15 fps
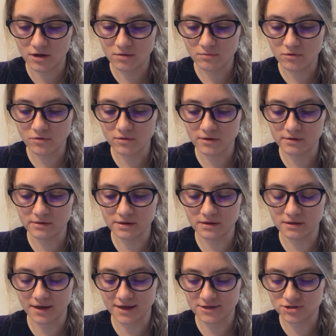"Poor little
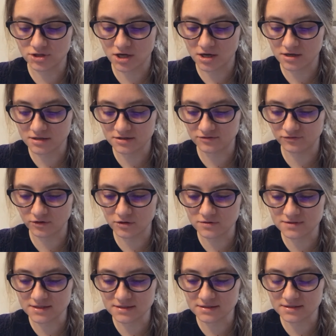hedgehog is
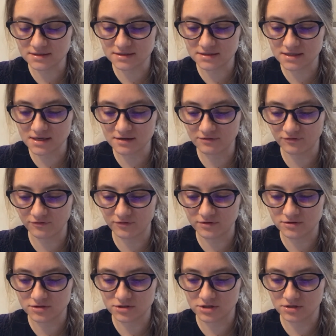frozen stiff,"
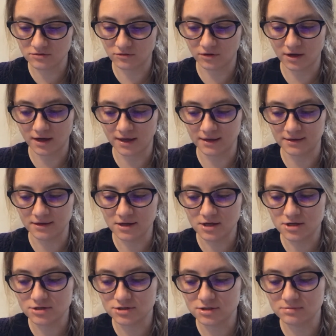she cried.
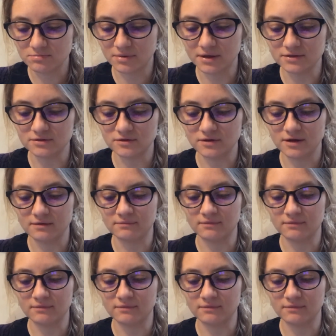She bundled him